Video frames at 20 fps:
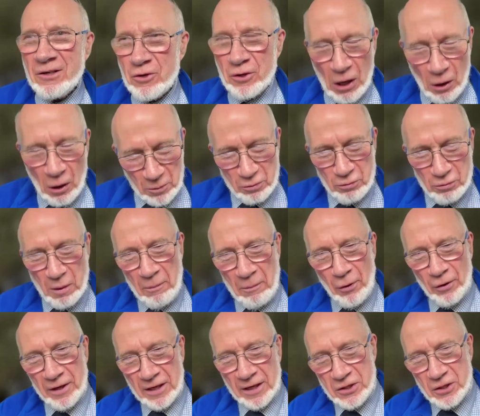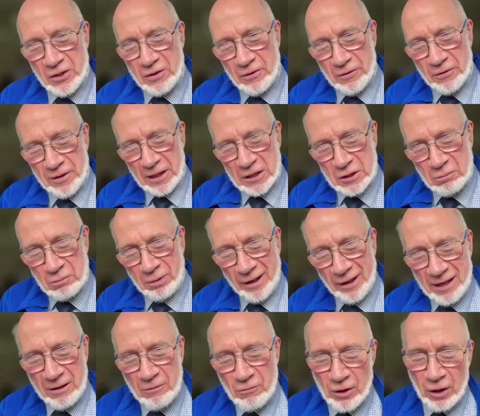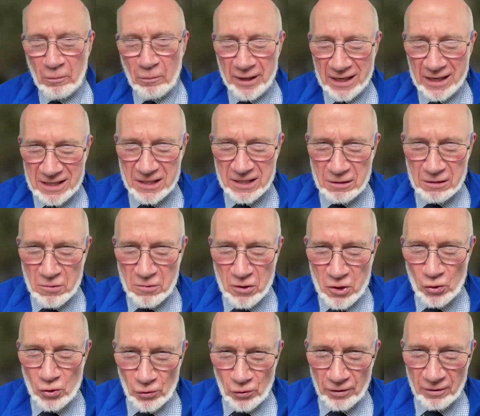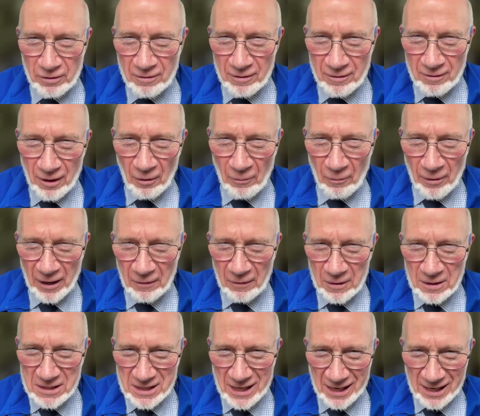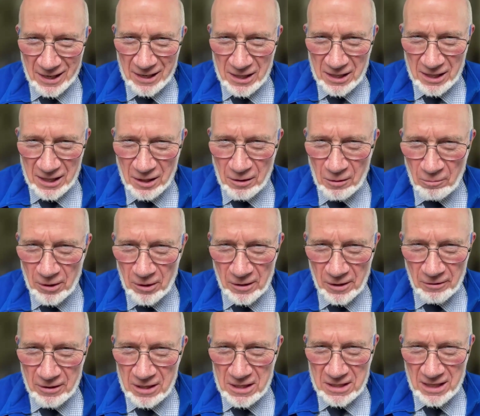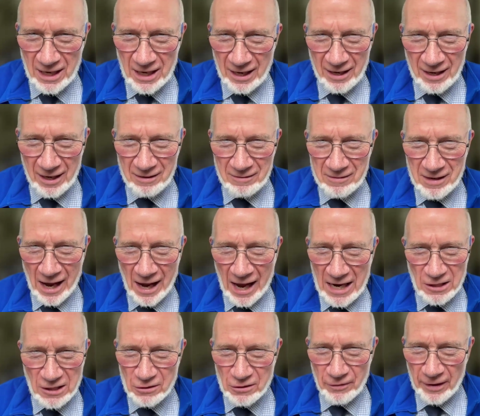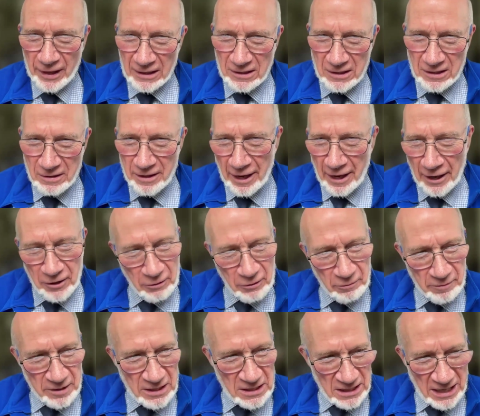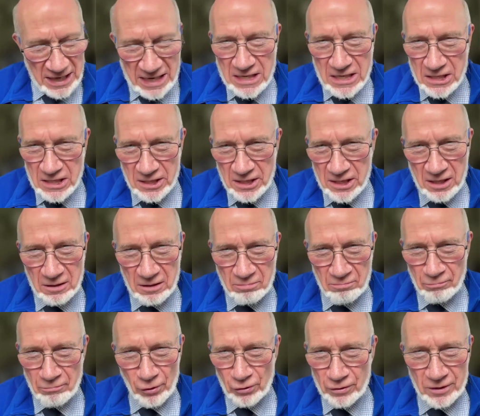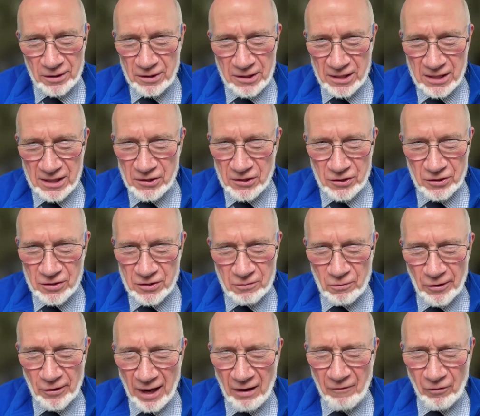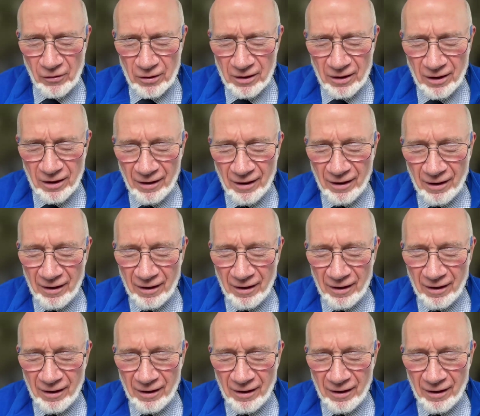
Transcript: can, up to a point, you can explain what makes them good about the technique, but there is that X factor there. I don't know if it's instinct, born teachers, whatever.